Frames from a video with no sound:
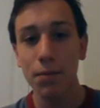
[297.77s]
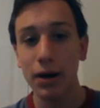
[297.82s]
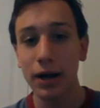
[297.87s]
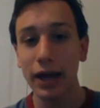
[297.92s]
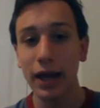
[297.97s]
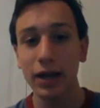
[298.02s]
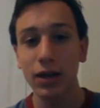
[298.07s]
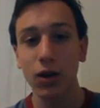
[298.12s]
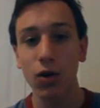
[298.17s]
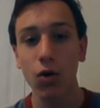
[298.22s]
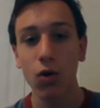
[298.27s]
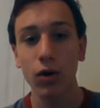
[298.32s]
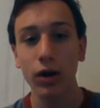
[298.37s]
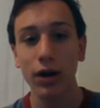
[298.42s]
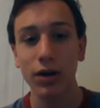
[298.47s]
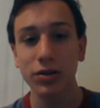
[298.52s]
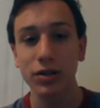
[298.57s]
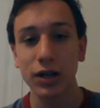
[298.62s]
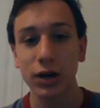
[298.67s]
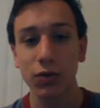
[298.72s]
But again, the
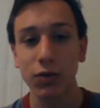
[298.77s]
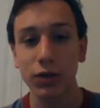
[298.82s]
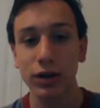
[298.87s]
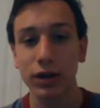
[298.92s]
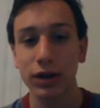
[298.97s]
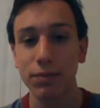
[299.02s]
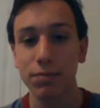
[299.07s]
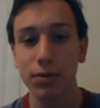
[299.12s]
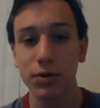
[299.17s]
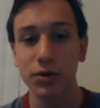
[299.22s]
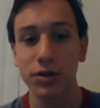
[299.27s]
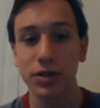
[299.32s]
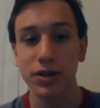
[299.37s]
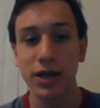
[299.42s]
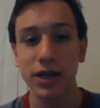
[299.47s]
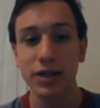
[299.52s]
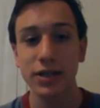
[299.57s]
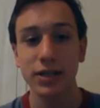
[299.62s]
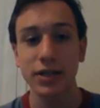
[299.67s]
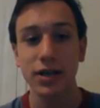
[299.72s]
cold air is going to really
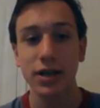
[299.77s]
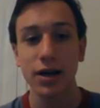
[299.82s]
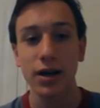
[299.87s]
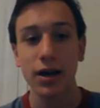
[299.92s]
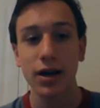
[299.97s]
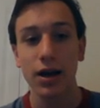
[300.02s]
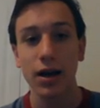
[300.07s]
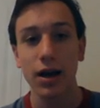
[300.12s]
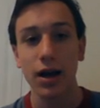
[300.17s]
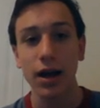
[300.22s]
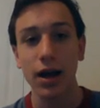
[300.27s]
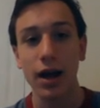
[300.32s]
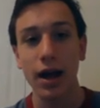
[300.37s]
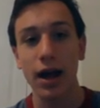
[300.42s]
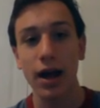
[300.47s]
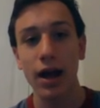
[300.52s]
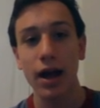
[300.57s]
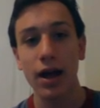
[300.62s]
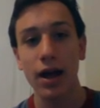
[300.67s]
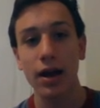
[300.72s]
persist,
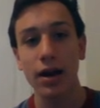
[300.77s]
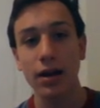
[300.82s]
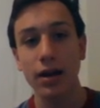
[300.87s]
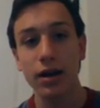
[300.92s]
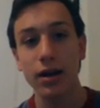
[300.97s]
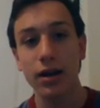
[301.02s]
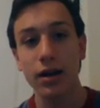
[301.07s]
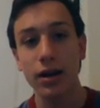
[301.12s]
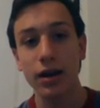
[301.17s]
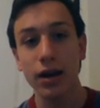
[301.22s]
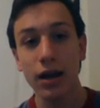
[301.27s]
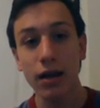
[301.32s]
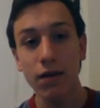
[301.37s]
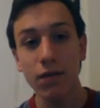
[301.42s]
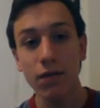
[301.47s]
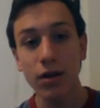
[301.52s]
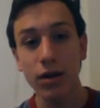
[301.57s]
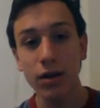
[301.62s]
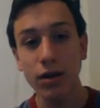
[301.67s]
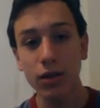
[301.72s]
and
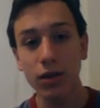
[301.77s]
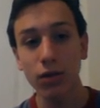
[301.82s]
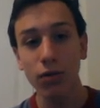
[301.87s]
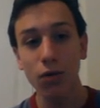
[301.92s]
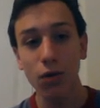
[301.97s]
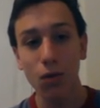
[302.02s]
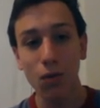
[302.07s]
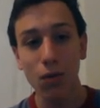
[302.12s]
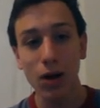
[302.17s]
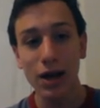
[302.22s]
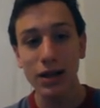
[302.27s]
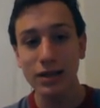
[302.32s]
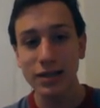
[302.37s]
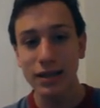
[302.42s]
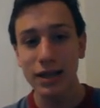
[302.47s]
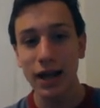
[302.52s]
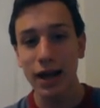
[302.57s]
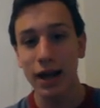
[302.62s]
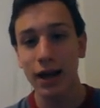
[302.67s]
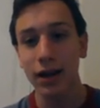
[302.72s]
even through
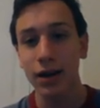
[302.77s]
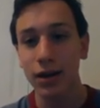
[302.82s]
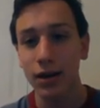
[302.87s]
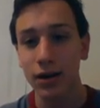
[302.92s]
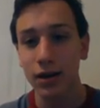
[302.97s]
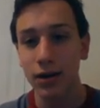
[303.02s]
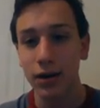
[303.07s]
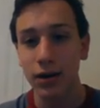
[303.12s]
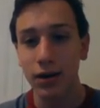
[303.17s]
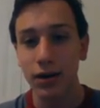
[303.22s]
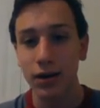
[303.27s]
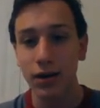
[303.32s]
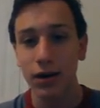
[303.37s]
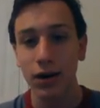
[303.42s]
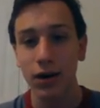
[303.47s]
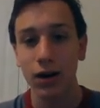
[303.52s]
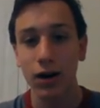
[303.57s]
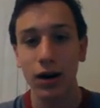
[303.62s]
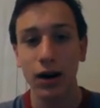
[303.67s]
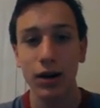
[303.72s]
Wednesday.
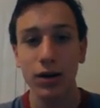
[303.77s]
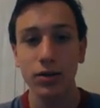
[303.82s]
All